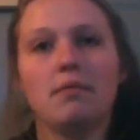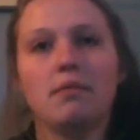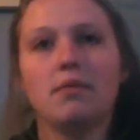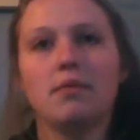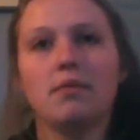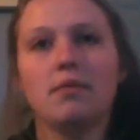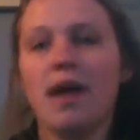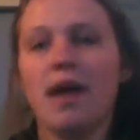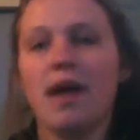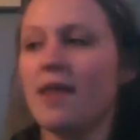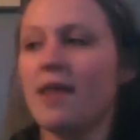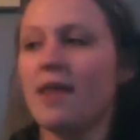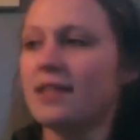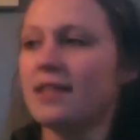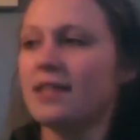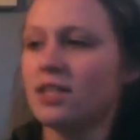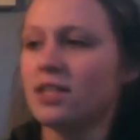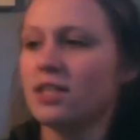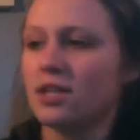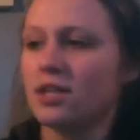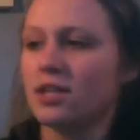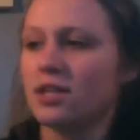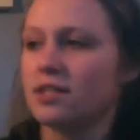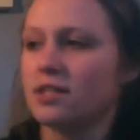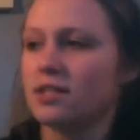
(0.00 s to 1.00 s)
Yeah, that's
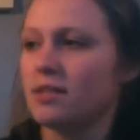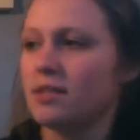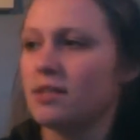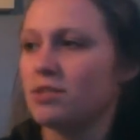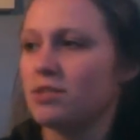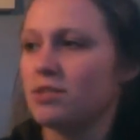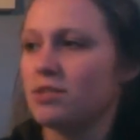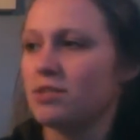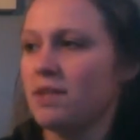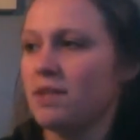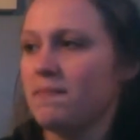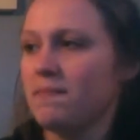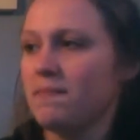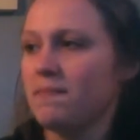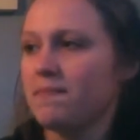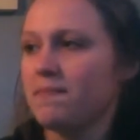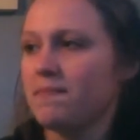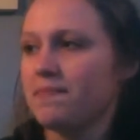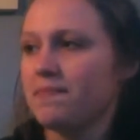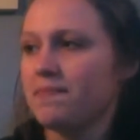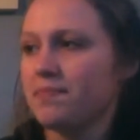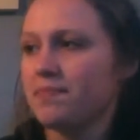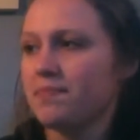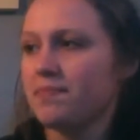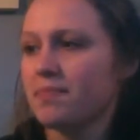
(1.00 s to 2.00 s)
a good assumption.
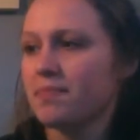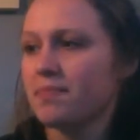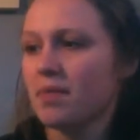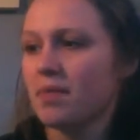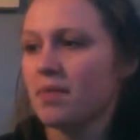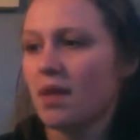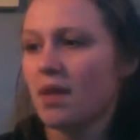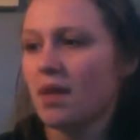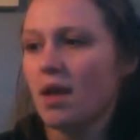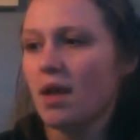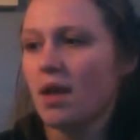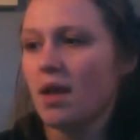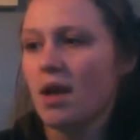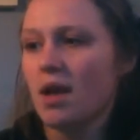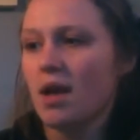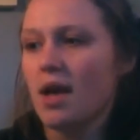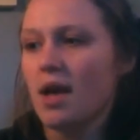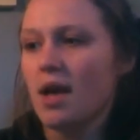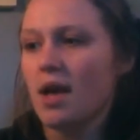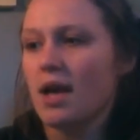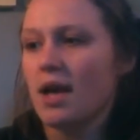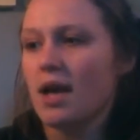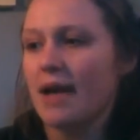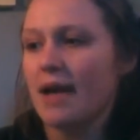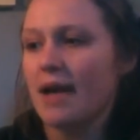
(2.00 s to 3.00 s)

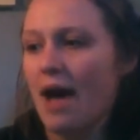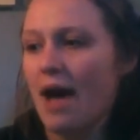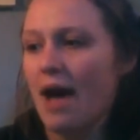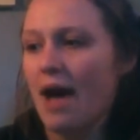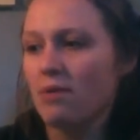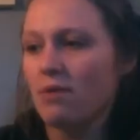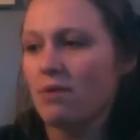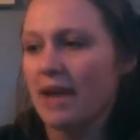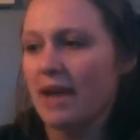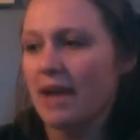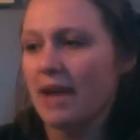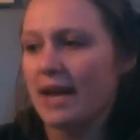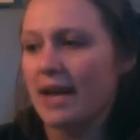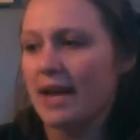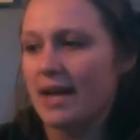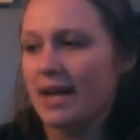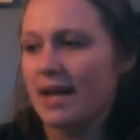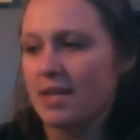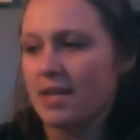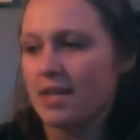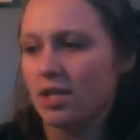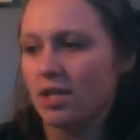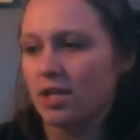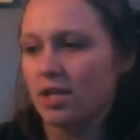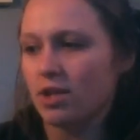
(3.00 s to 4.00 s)
Now Nana
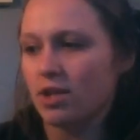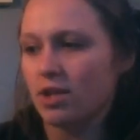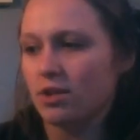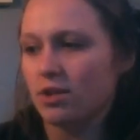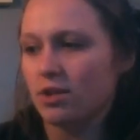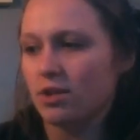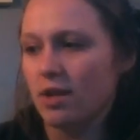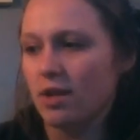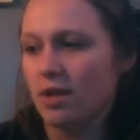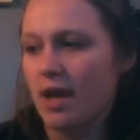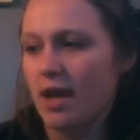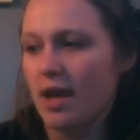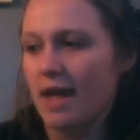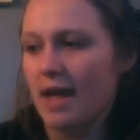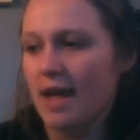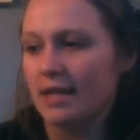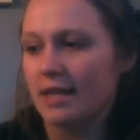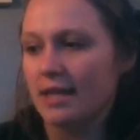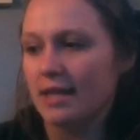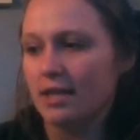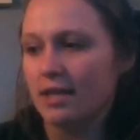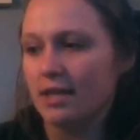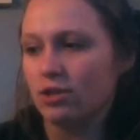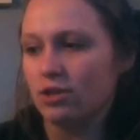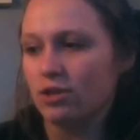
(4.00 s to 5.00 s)
and
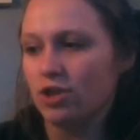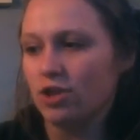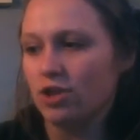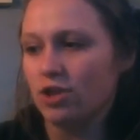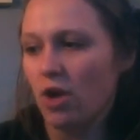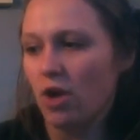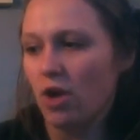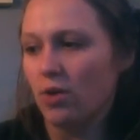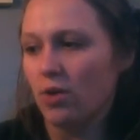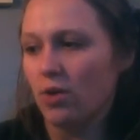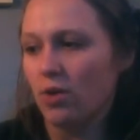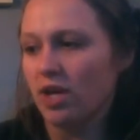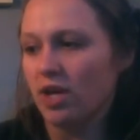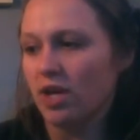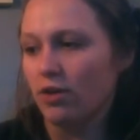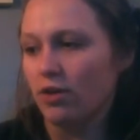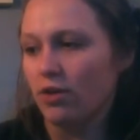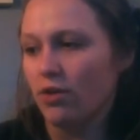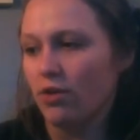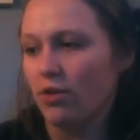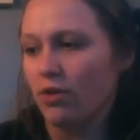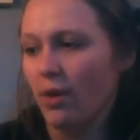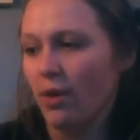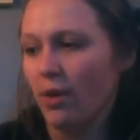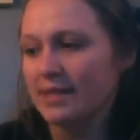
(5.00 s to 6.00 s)
Little Joe hear
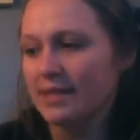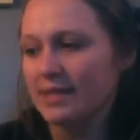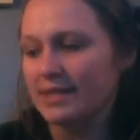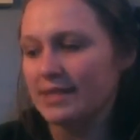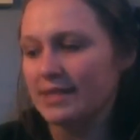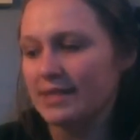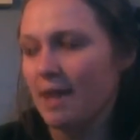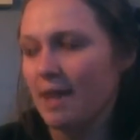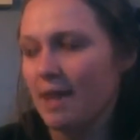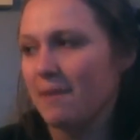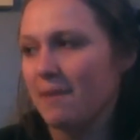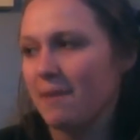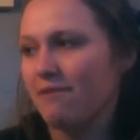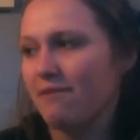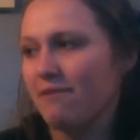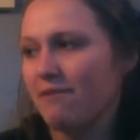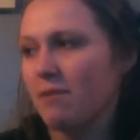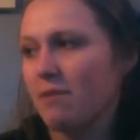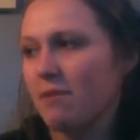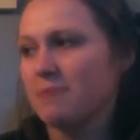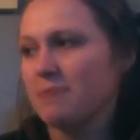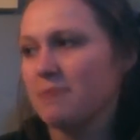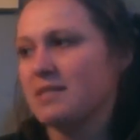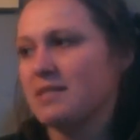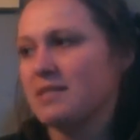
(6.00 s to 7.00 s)
noises coming
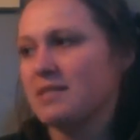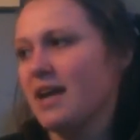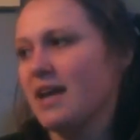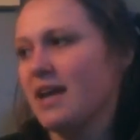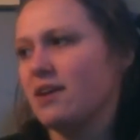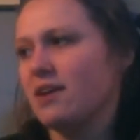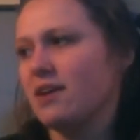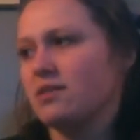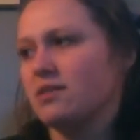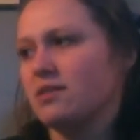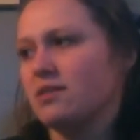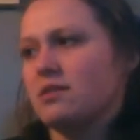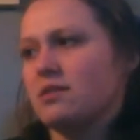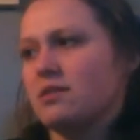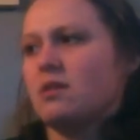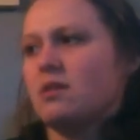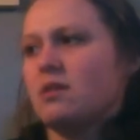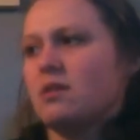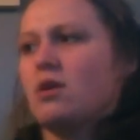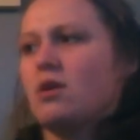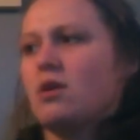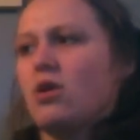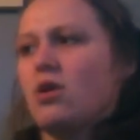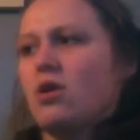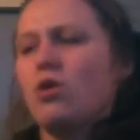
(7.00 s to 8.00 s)
from upstairs.
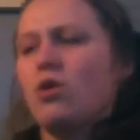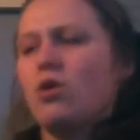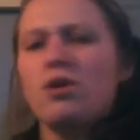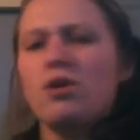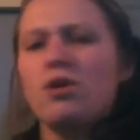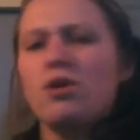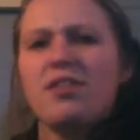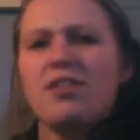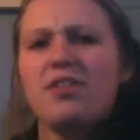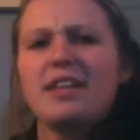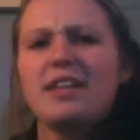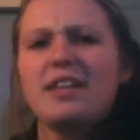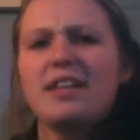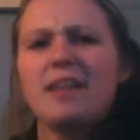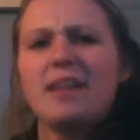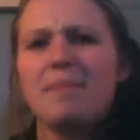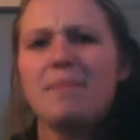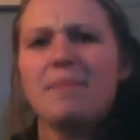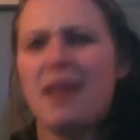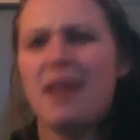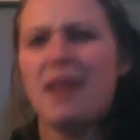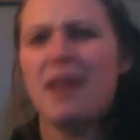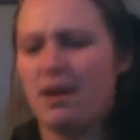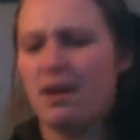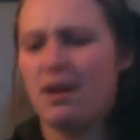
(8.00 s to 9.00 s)
Who do you think's
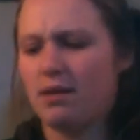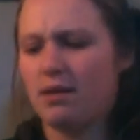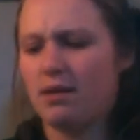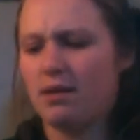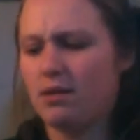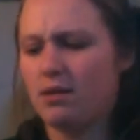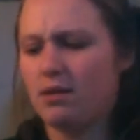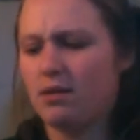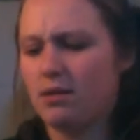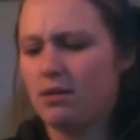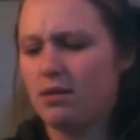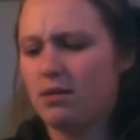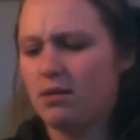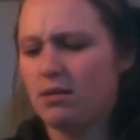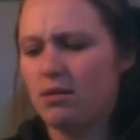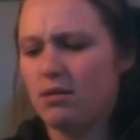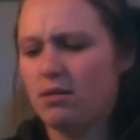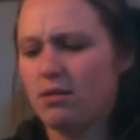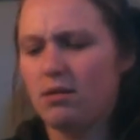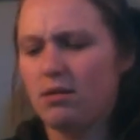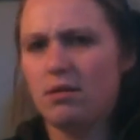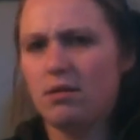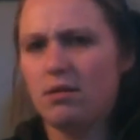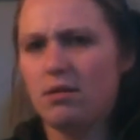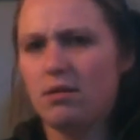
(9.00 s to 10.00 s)
up there?
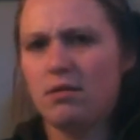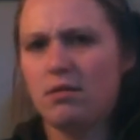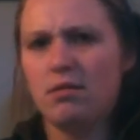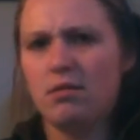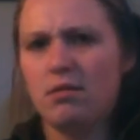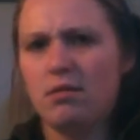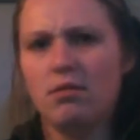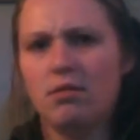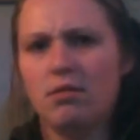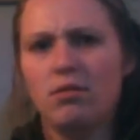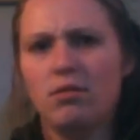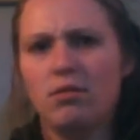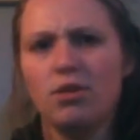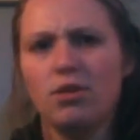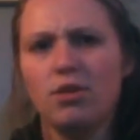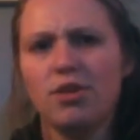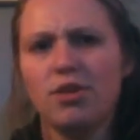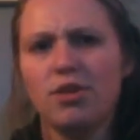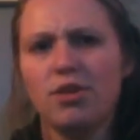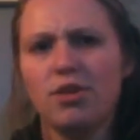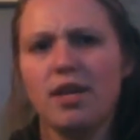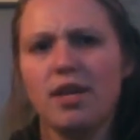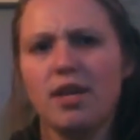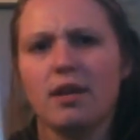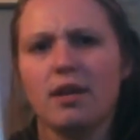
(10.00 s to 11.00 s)
What do
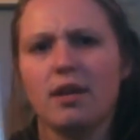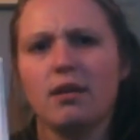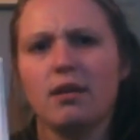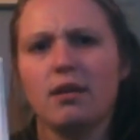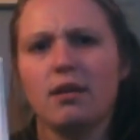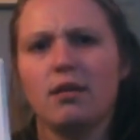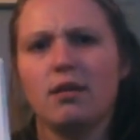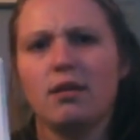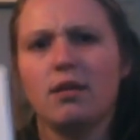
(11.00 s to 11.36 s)
you think?